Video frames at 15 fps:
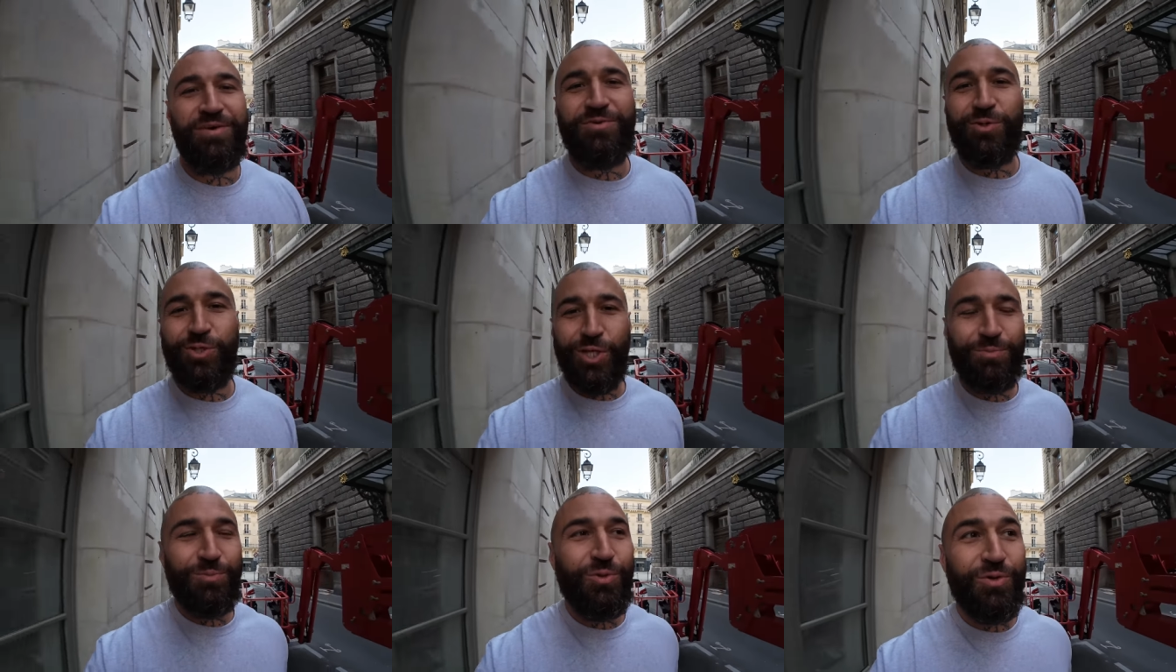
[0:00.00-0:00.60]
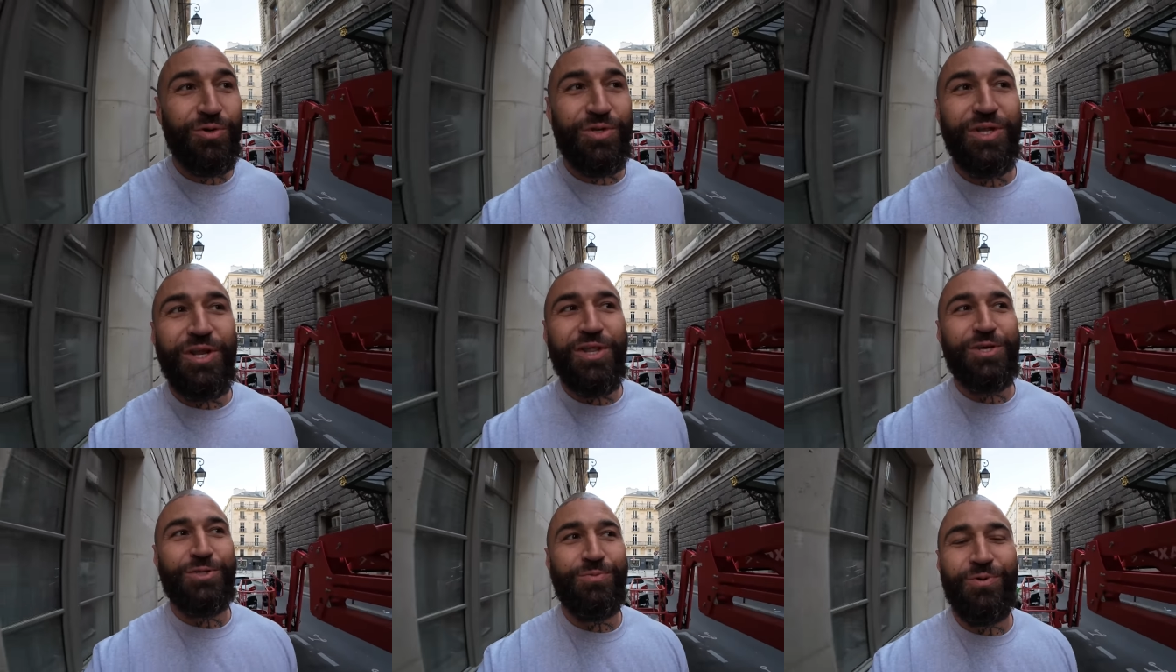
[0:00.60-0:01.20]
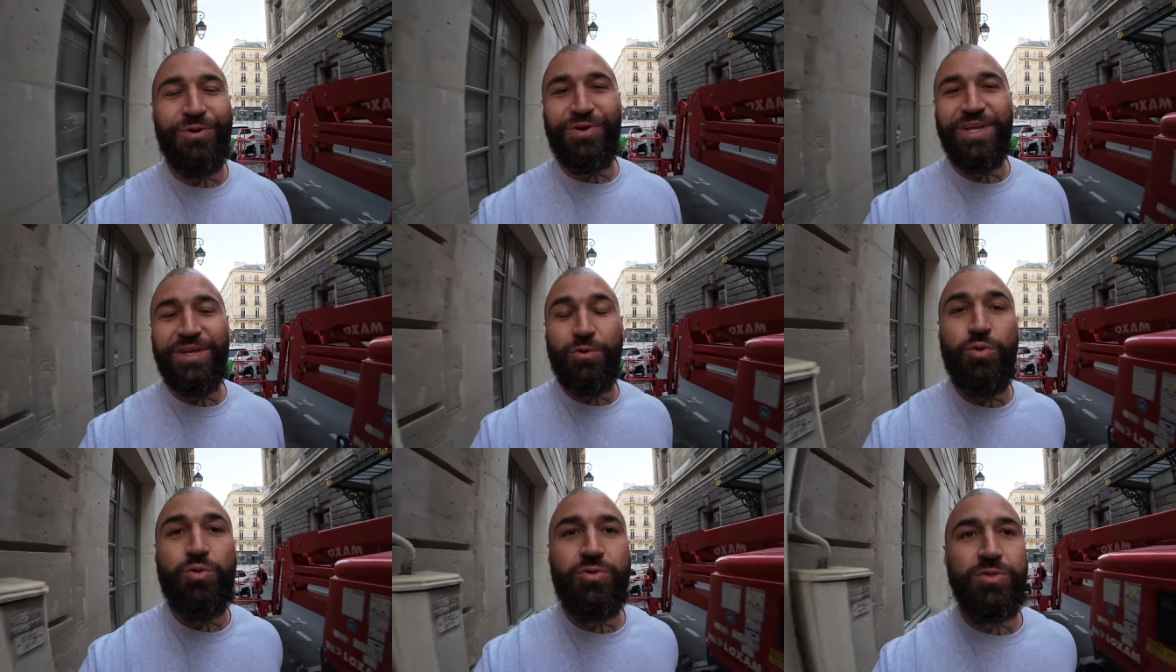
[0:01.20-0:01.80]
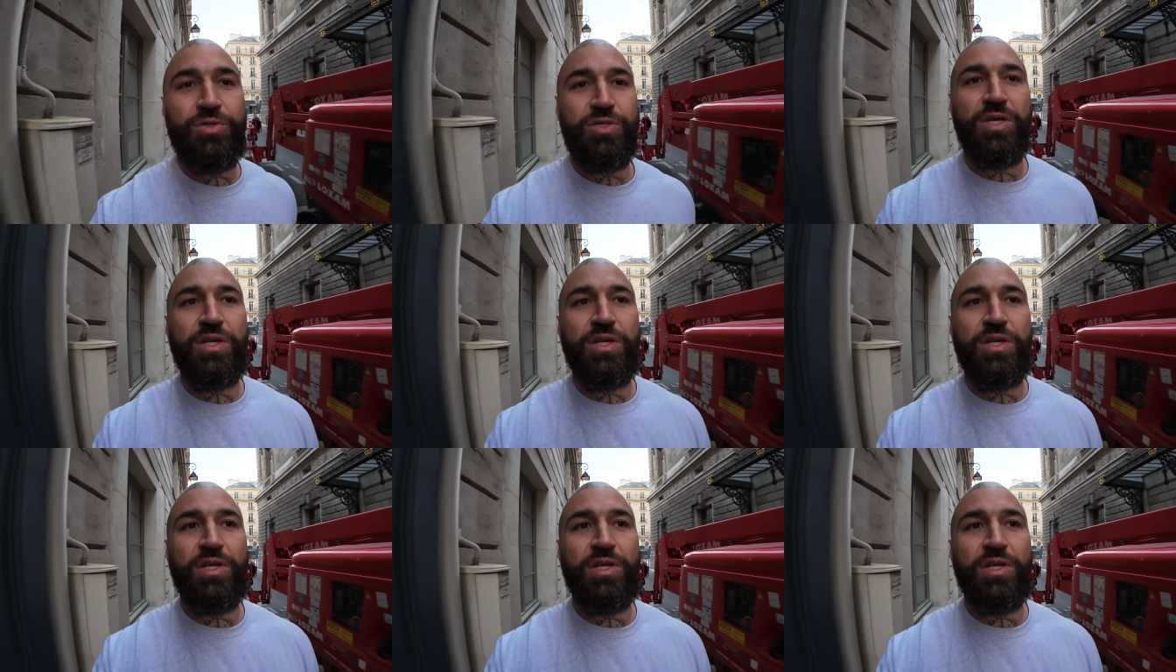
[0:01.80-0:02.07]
because I'm doing, you know, those walk in the hoods,